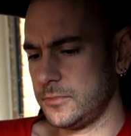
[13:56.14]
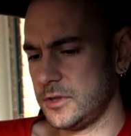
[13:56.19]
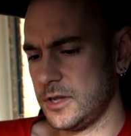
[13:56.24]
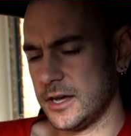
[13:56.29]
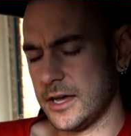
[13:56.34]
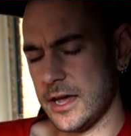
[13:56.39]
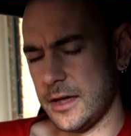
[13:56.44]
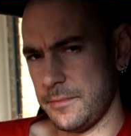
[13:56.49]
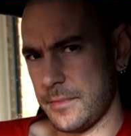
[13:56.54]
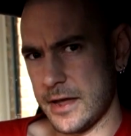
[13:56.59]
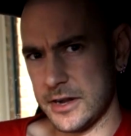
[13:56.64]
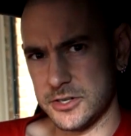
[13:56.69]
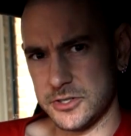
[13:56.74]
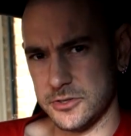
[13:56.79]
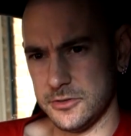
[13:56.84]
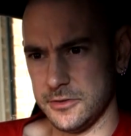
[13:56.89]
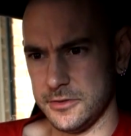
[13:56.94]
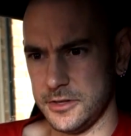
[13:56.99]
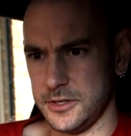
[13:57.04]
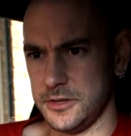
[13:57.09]
again, make
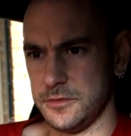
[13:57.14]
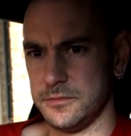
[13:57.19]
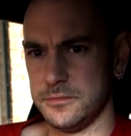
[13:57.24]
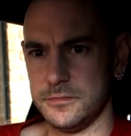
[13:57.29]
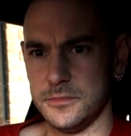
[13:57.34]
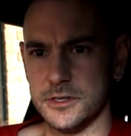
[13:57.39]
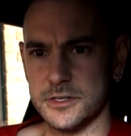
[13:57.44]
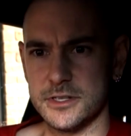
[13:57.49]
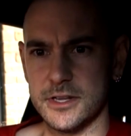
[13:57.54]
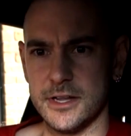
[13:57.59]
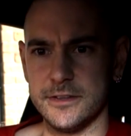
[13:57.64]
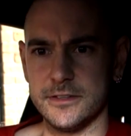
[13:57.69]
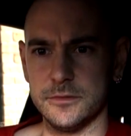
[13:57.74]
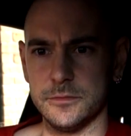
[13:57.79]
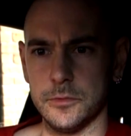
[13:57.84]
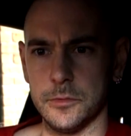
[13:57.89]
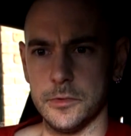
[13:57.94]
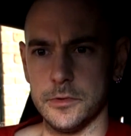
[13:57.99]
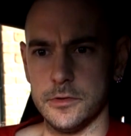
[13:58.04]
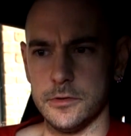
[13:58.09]
sure that you're
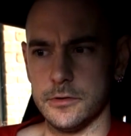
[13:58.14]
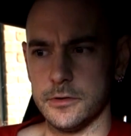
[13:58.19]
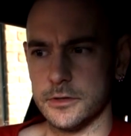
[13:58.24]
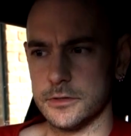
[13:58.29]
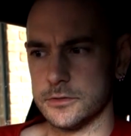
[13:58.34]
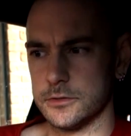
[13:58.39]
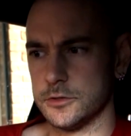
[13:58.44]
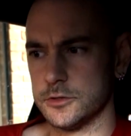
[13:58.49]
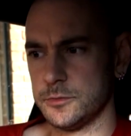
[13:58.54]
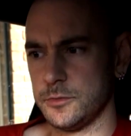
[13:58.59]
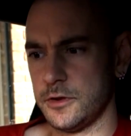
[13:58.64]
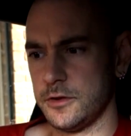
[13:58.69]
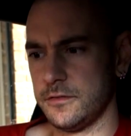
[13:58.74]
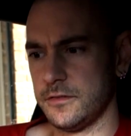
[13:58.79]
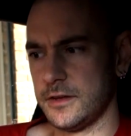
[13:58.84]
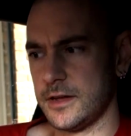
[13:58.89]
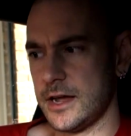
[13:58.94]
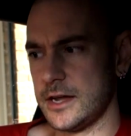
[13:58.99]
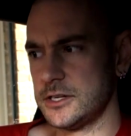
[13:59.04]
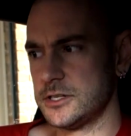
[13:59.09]
sensible with your exhaust
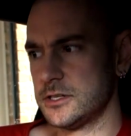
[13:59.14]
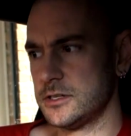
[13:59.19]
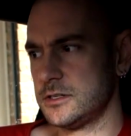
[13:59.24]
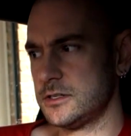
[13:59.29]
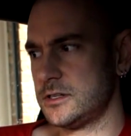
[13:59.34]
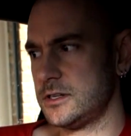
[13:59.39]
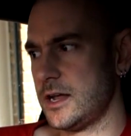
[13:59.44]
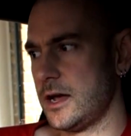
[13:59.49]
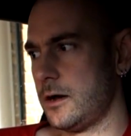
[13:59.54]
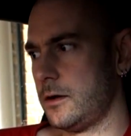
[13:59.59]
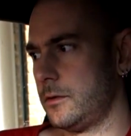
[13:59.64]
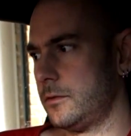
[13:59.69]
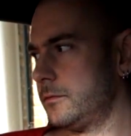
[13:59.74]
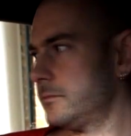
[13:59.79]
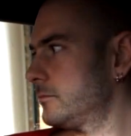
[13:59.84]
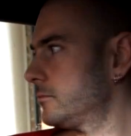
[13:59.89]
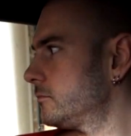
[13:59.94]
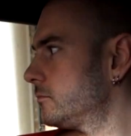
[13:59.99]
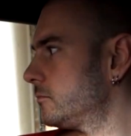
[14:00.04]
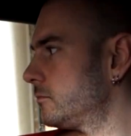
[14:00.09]
modifications. Now,
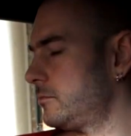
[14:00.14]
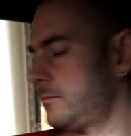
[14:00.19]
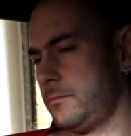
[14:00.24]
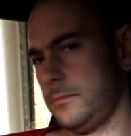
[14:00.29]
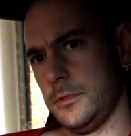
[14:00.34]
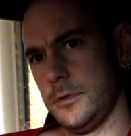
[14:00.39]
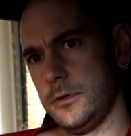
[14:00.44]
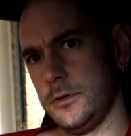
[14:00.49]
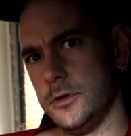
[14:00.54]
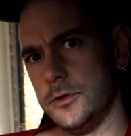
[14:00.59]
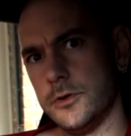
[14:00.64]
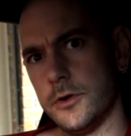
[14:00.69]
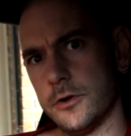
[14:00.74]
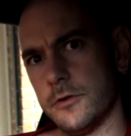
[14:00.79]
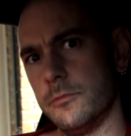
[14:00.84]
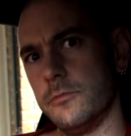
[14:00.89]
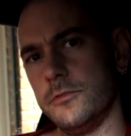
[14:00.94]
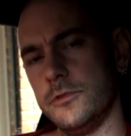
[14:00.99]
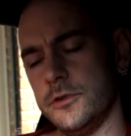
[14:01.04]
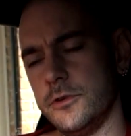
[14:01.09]
you're
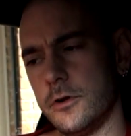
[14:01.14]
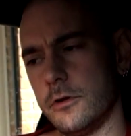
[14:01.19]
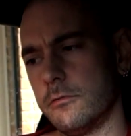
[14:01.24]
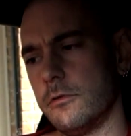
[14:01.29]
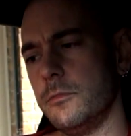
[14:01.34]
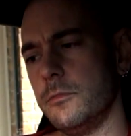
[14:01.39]
not